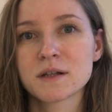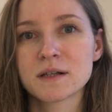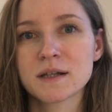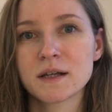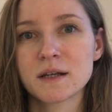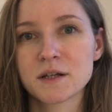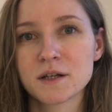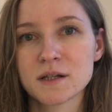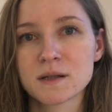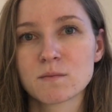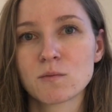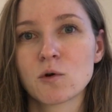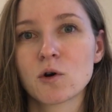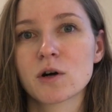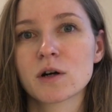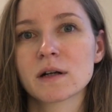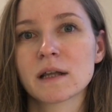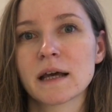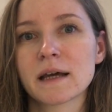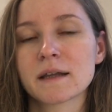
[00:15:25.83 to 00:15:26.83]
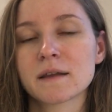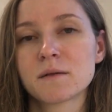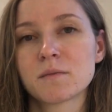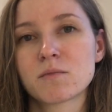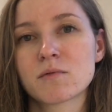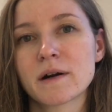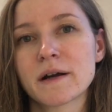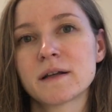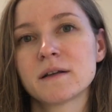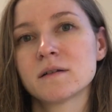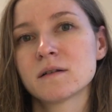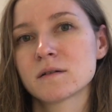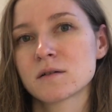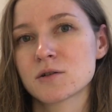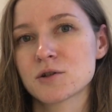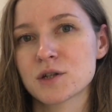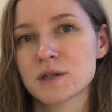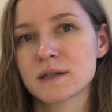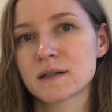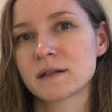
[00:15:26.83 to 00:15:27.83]
It is more like the brain
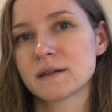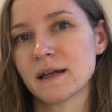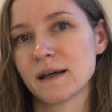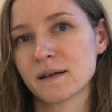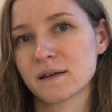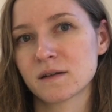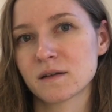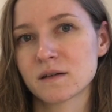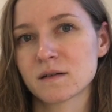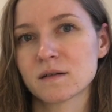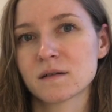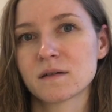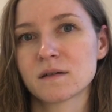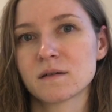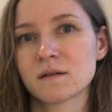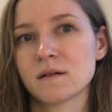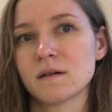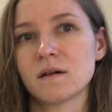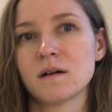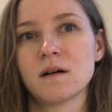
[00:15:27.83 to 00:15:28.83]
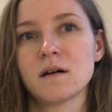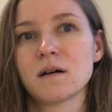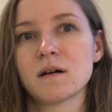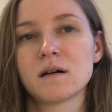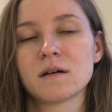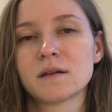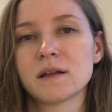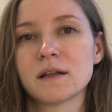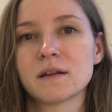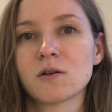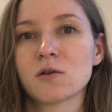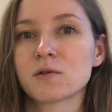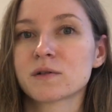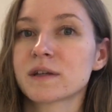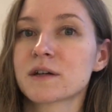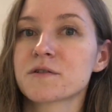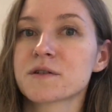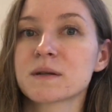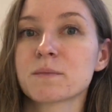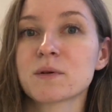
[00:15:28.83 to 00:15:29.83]
just detected uh, that
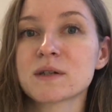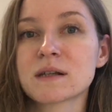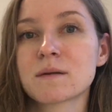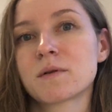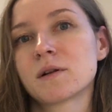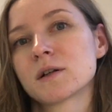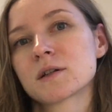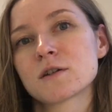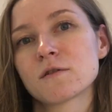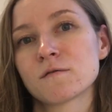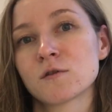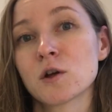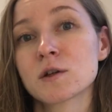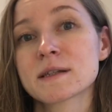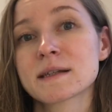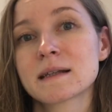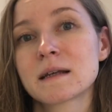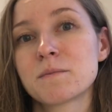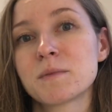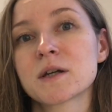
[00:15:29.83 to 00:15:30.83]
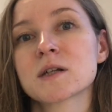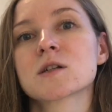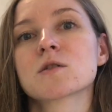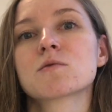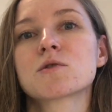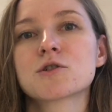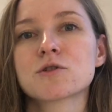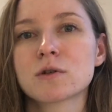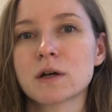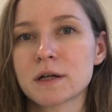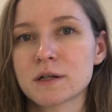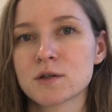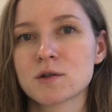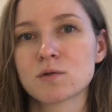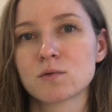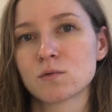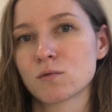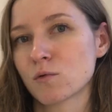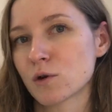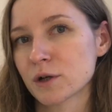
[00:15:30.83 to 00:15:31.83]
there is a possibility of not sleeping, so it tries to
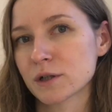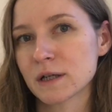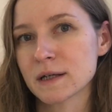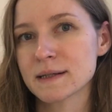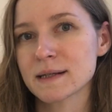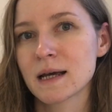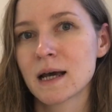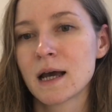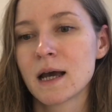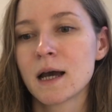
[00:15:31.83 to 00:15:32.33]
warn us.